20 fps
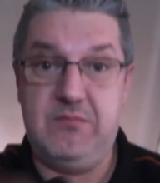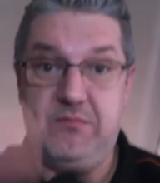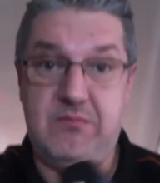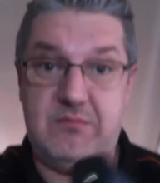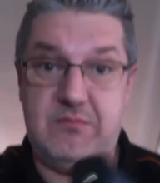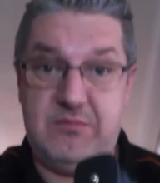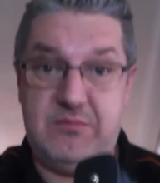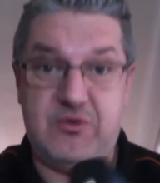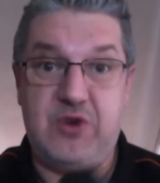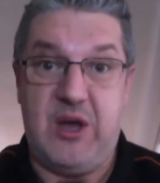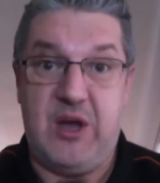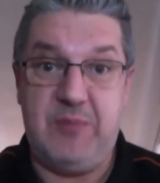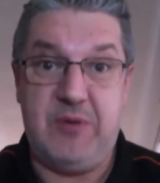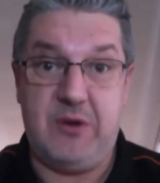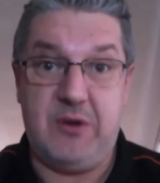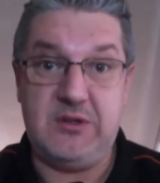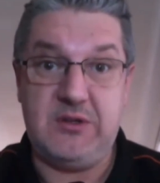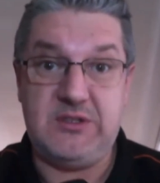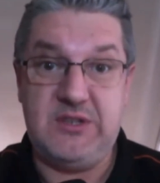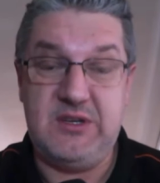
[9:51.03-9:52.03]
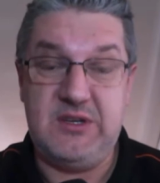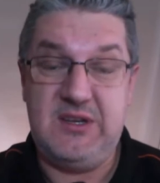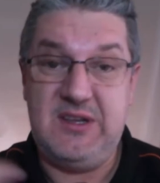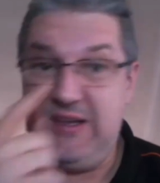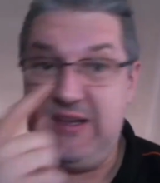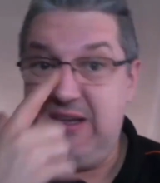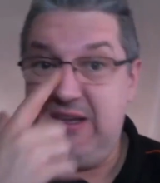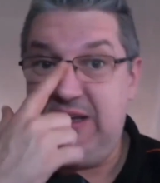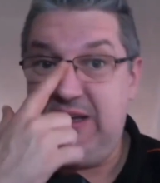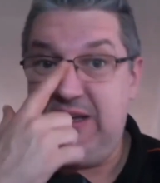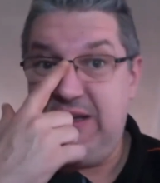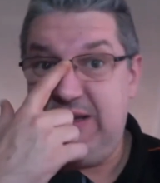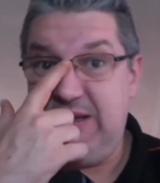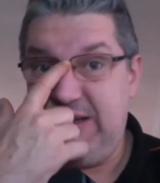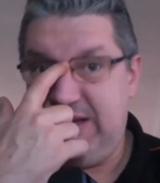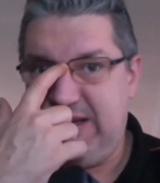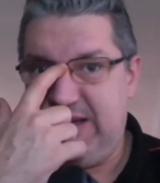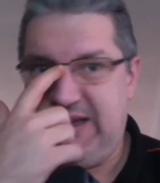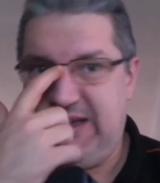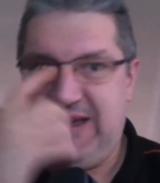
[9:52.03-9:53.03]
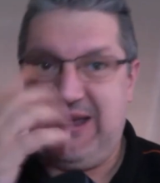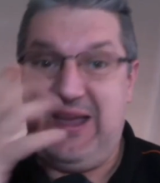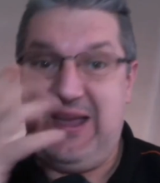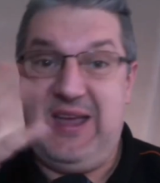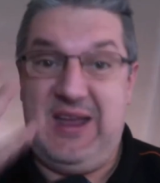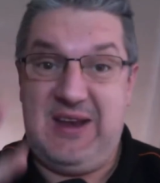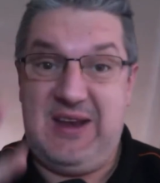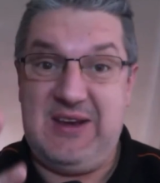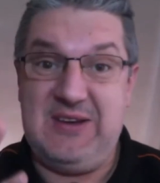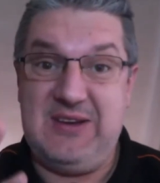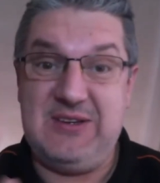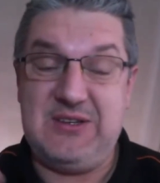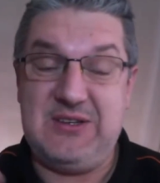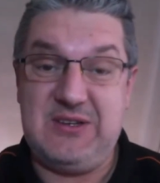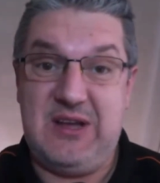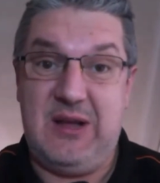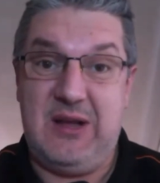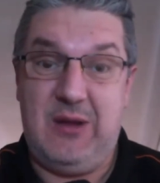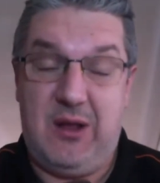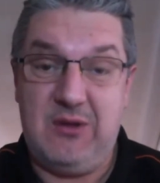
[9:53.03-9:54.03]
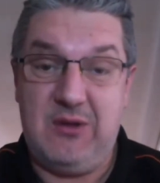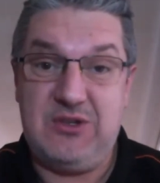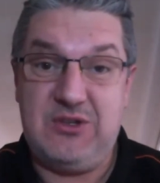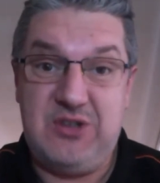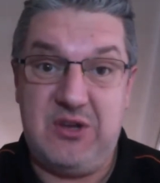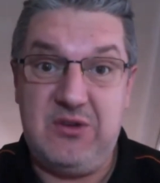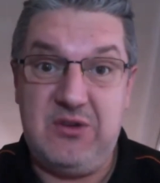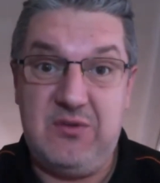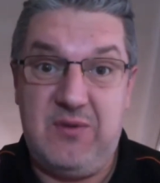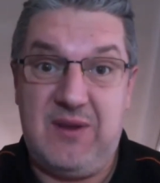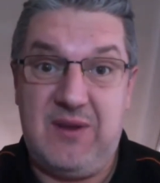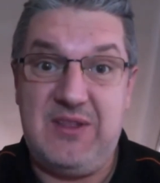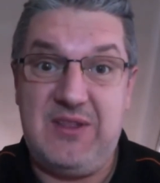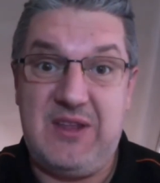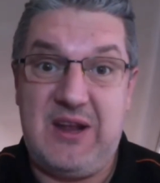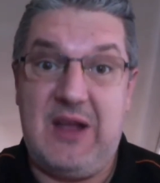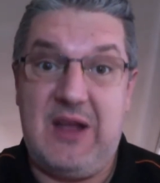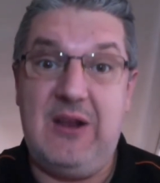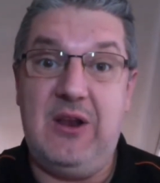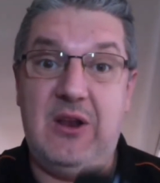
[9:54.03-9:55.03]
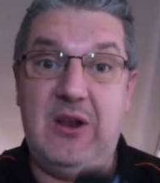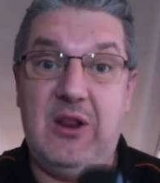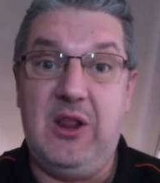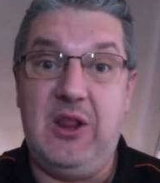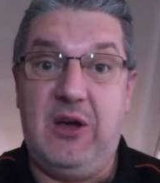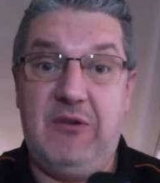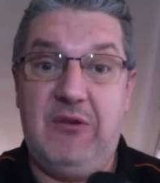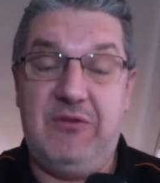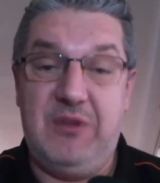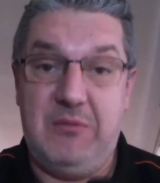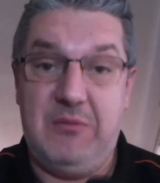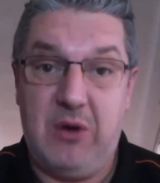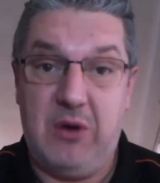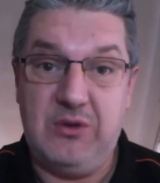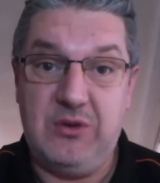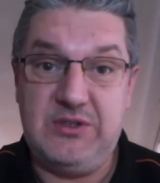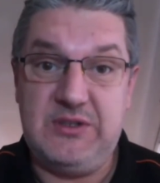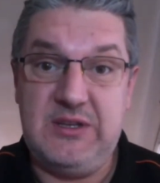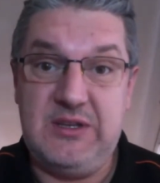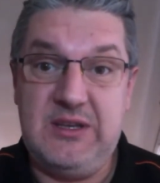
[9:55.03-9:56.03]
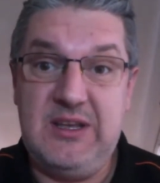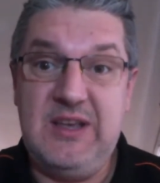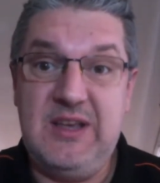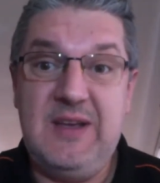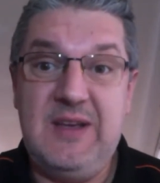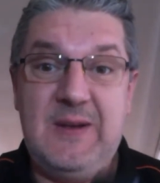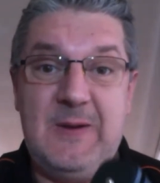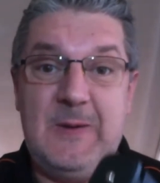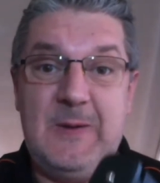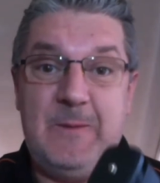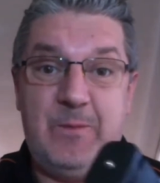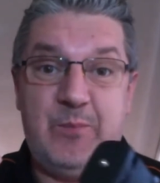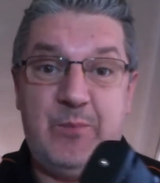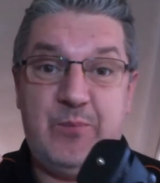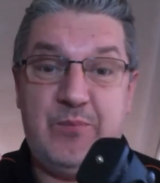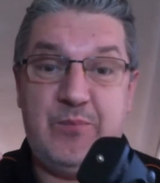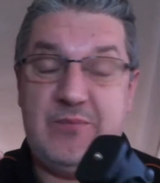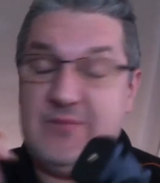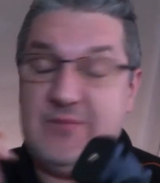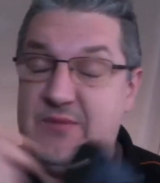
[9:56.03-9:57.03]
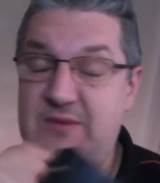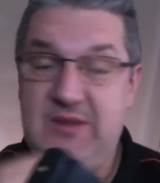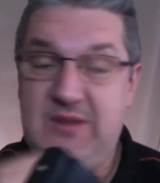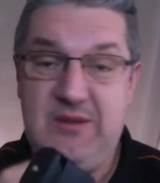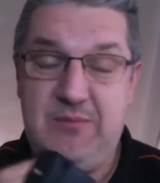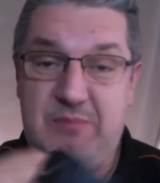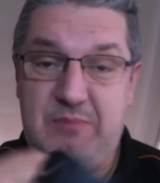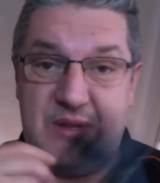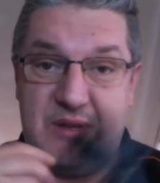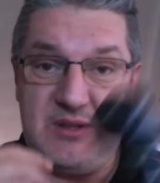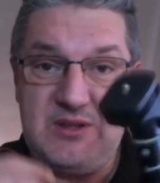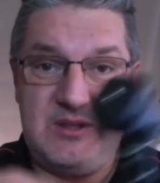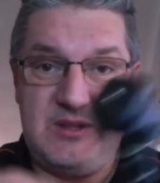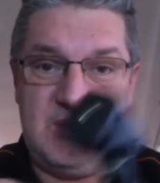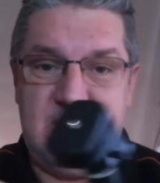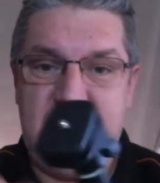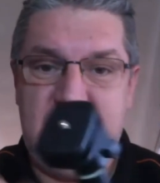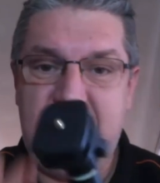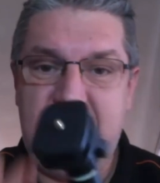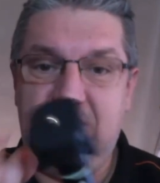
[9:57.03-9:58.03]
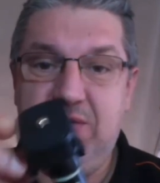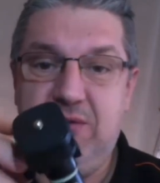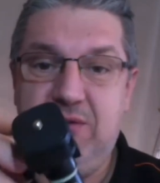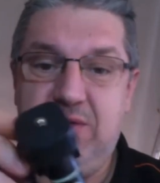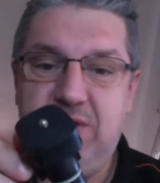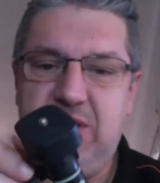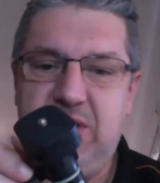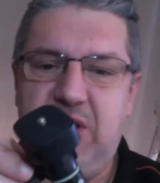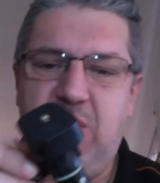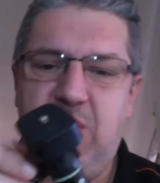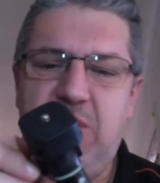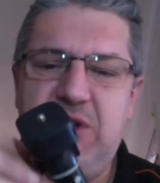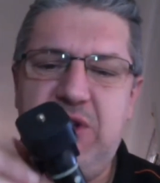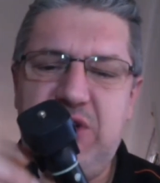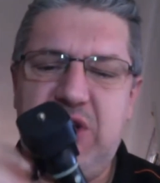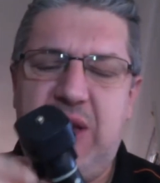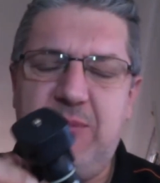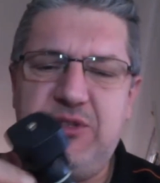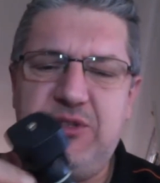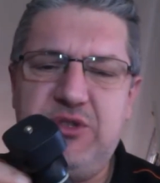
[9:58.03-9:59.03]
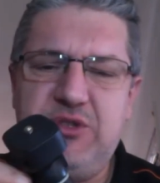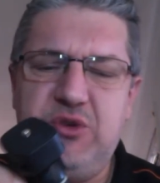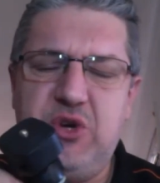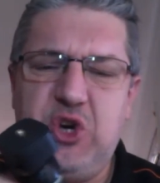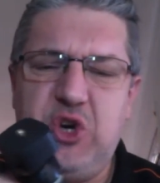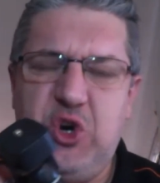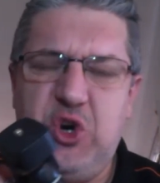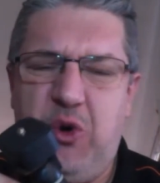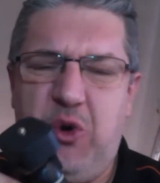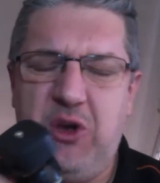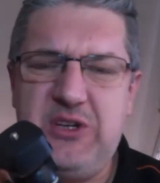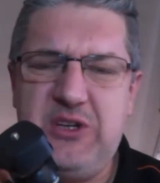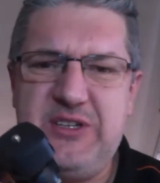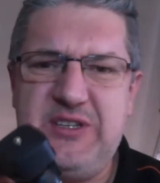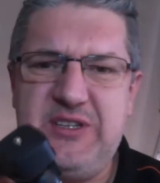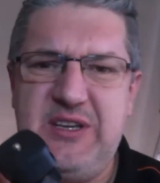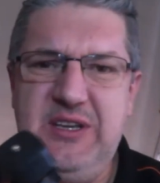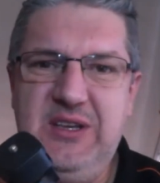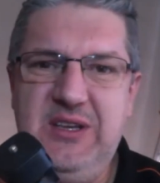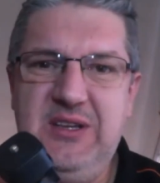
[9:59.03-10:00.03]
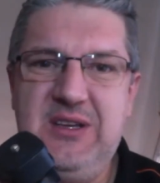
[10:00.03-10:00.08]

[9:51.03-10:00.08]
tripods, and I'll show you the one that I love the most. But you know, when it comes to quality,